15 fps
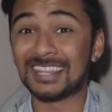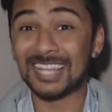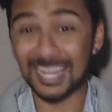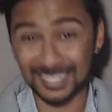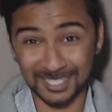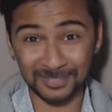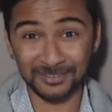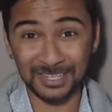and
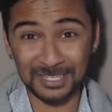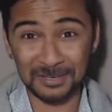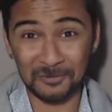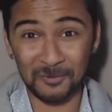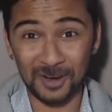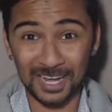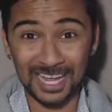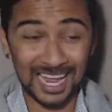that's the
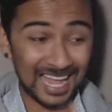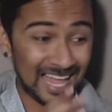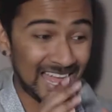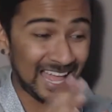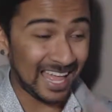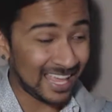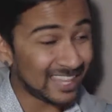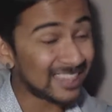reason why I
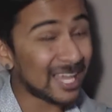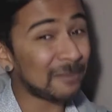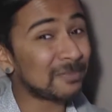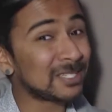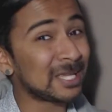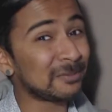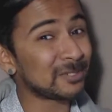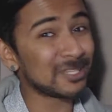hate that
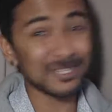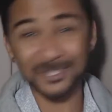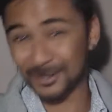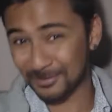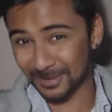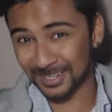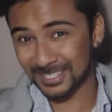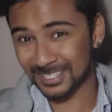perception
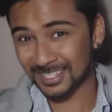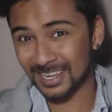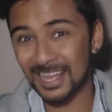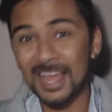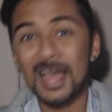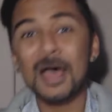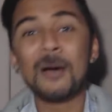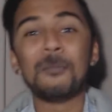so much.
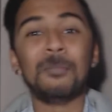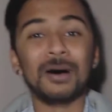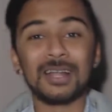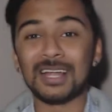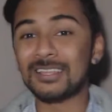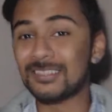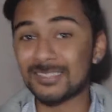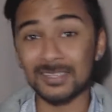
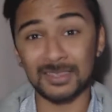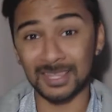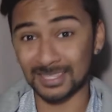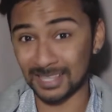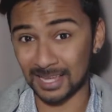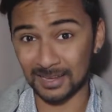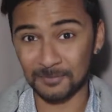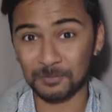But I used to
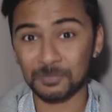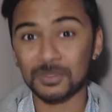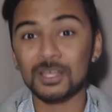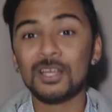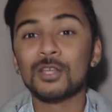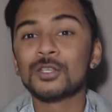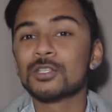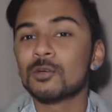think that.
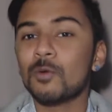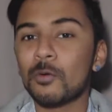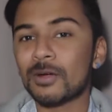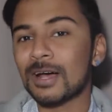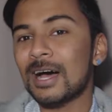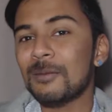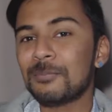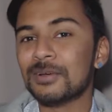So what
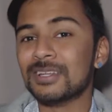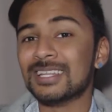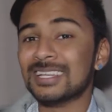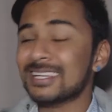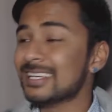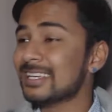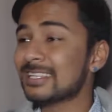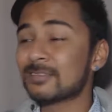would happen
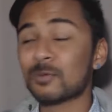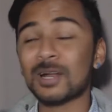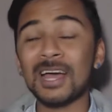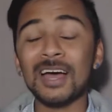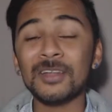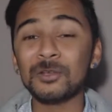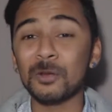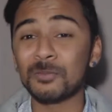is when
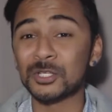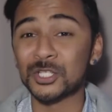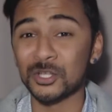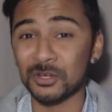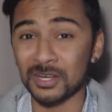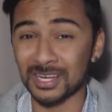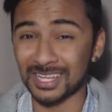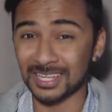I had an
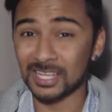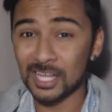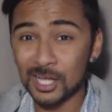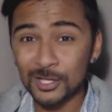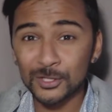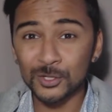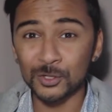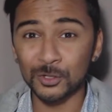opportunity
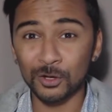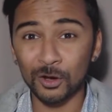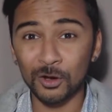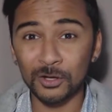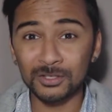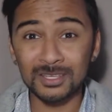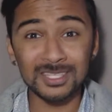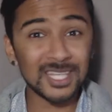to
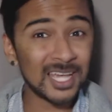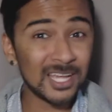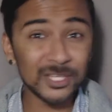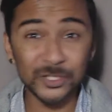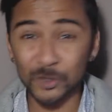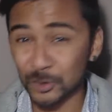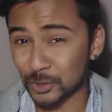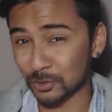go to, say, a
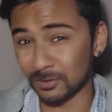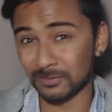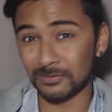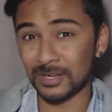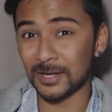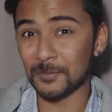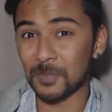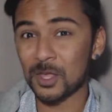social
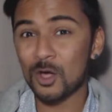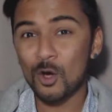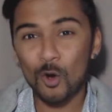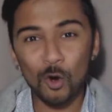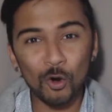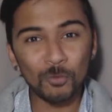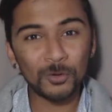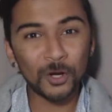event,
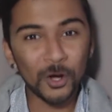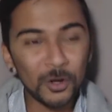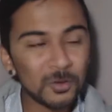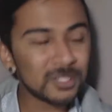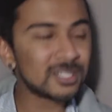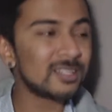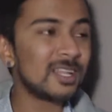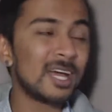or go
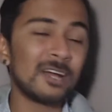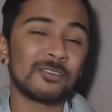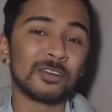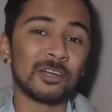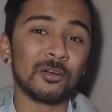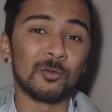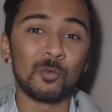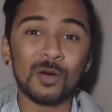to a
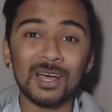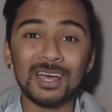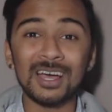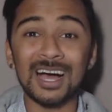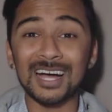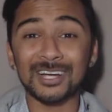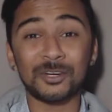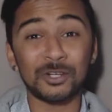scenario
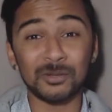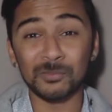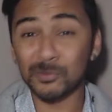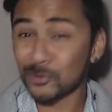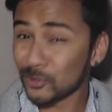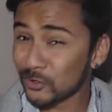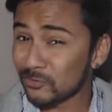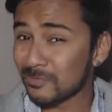where I could
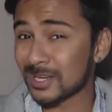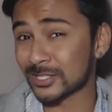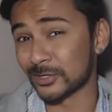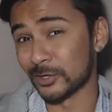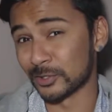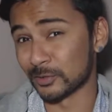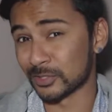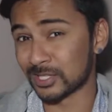improve my
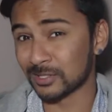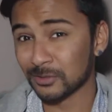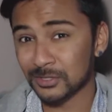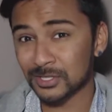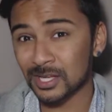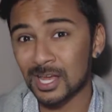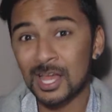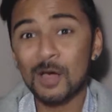social
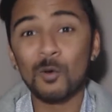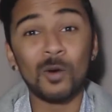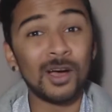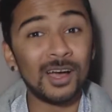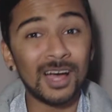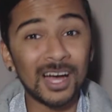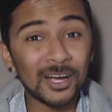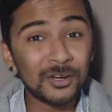skills,
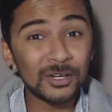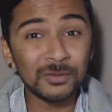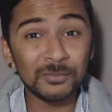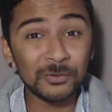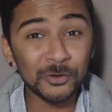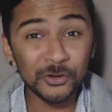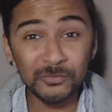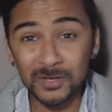where I could
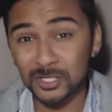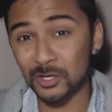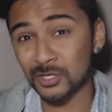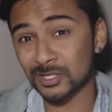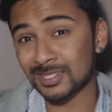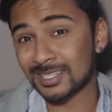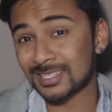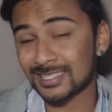improve my
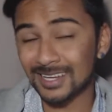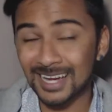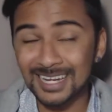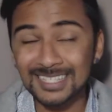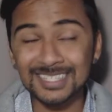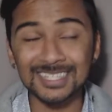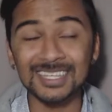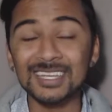social
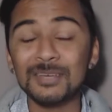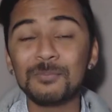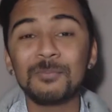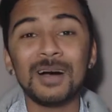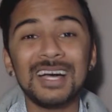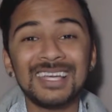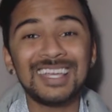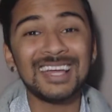anxiety
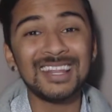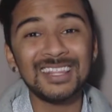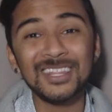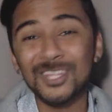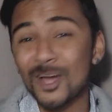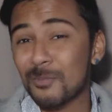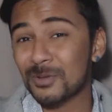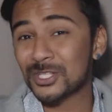by
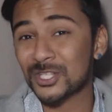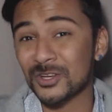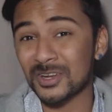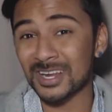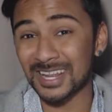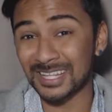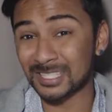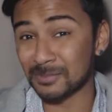getting the
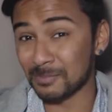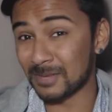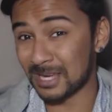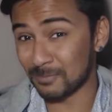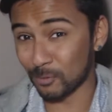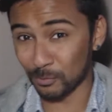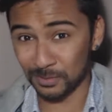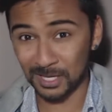opportunity to
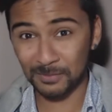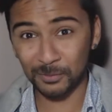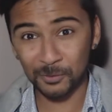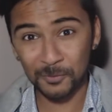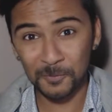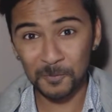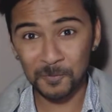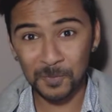meet more
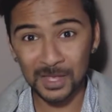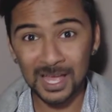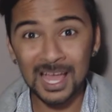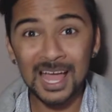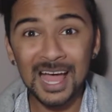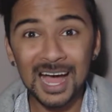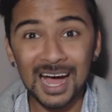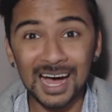people,
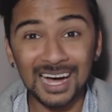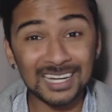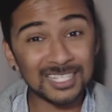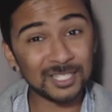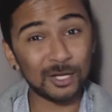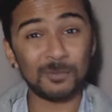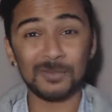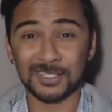
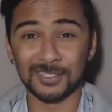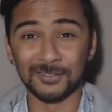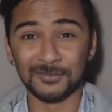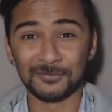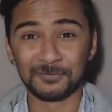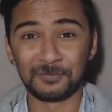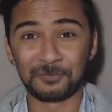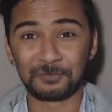I'd stop
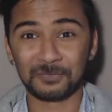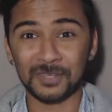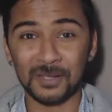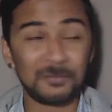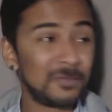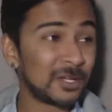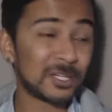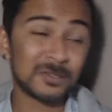myself.
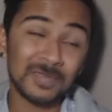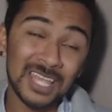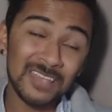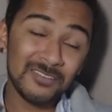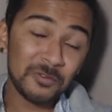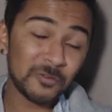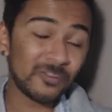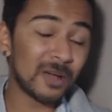Because
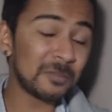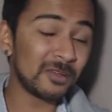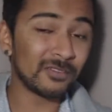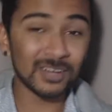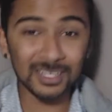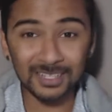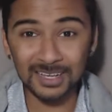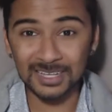even without
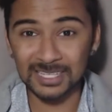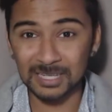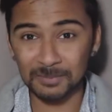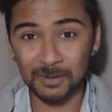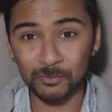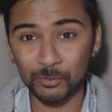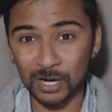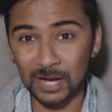me
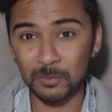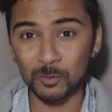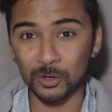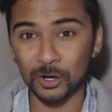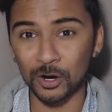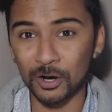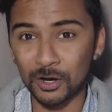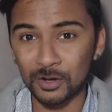realizing, my brain
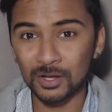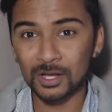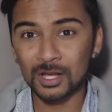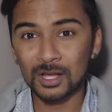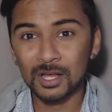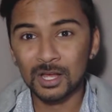would go,